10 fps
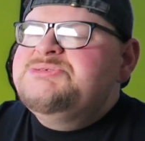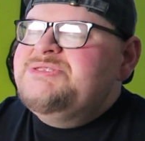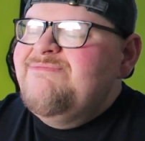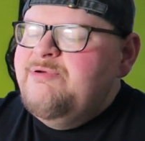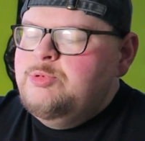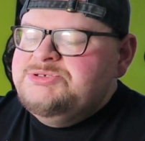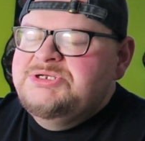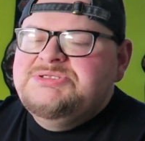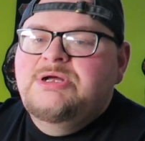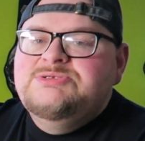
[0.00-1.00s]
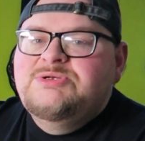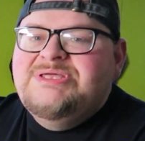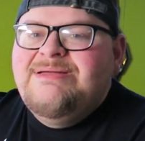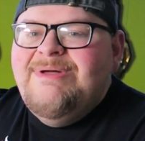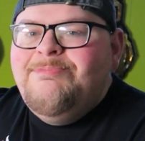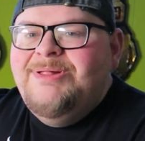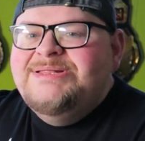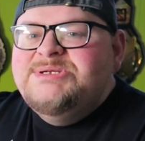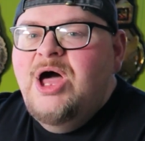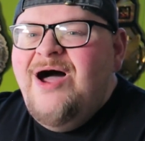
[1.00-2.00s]
Steven was just going to take my
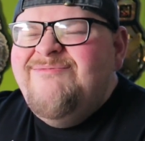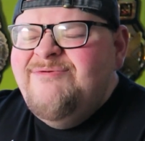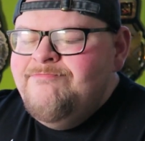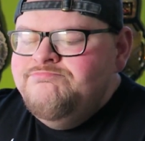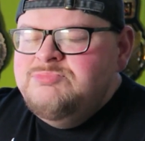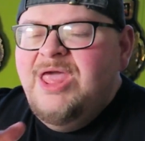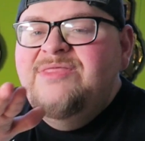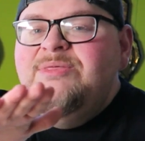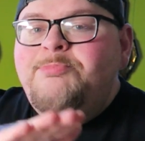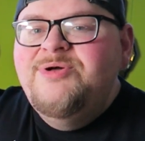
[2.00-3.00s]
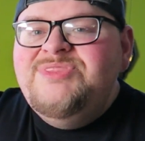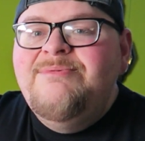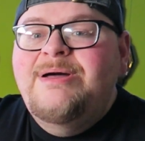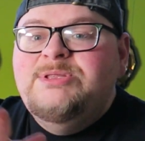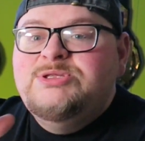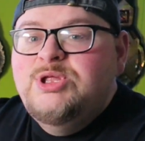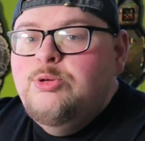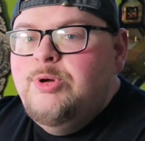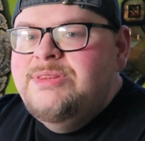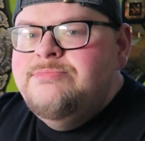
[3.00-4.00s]
plates off and to put them on the
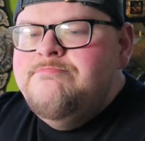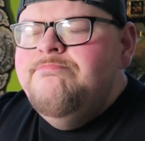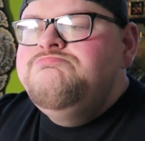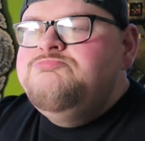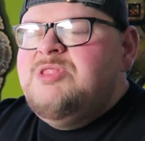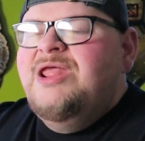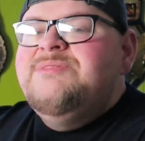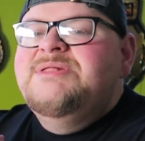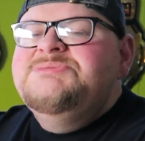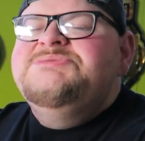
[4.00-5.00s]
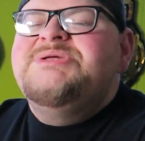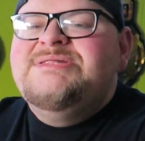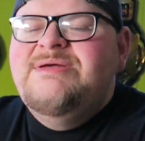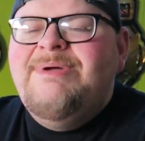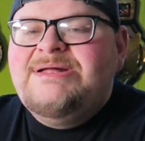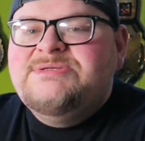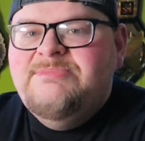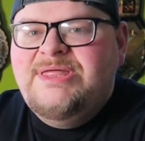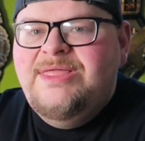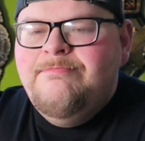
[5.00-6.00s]
new one and then send it back to
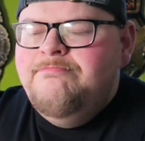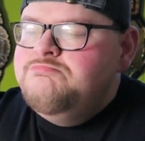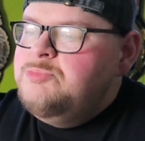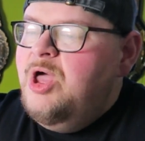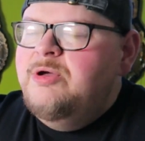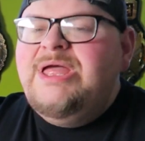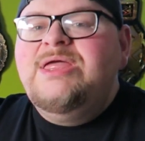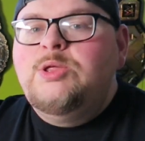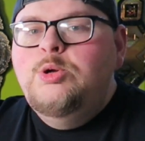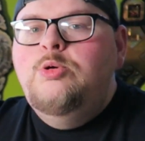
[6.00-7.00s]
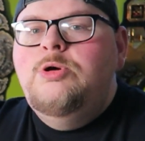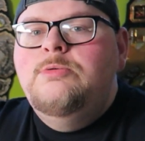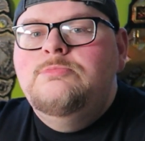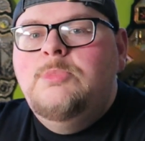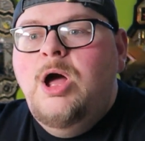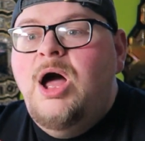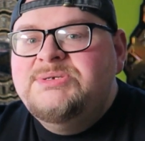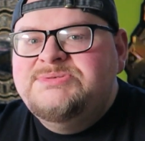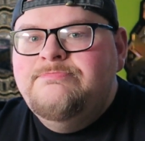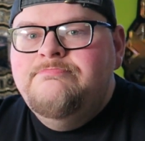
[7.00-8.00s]
me. Okay, cool.
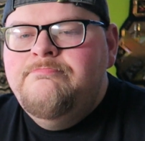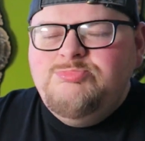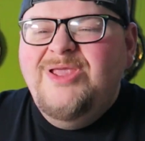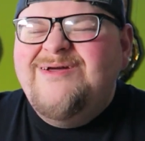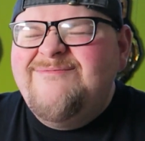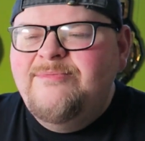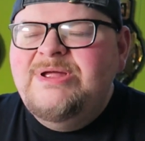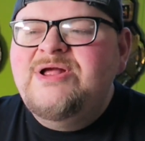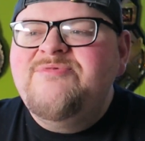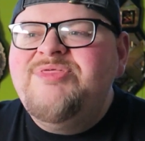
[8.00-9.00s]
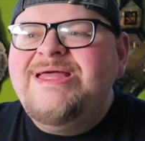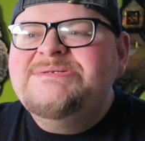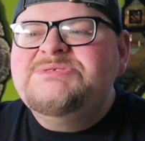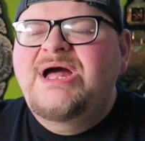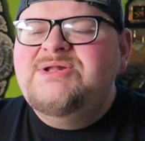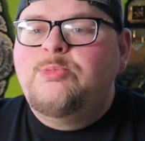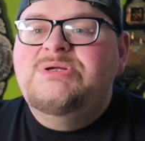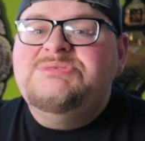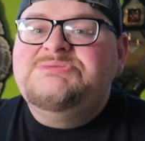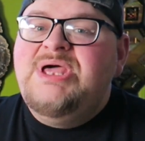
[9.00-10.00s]
Awesome. From here things kind of
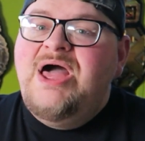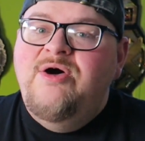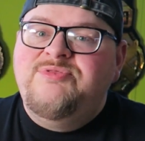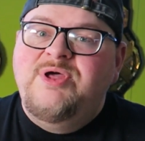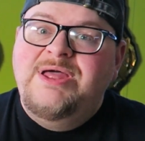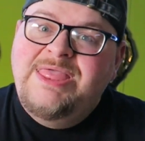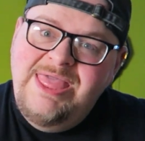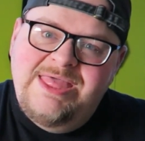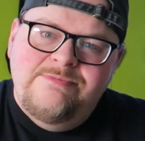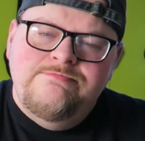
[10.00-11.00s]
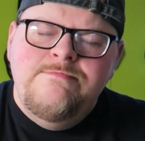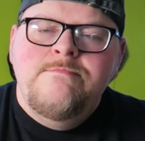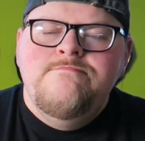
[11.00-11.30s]
went south again.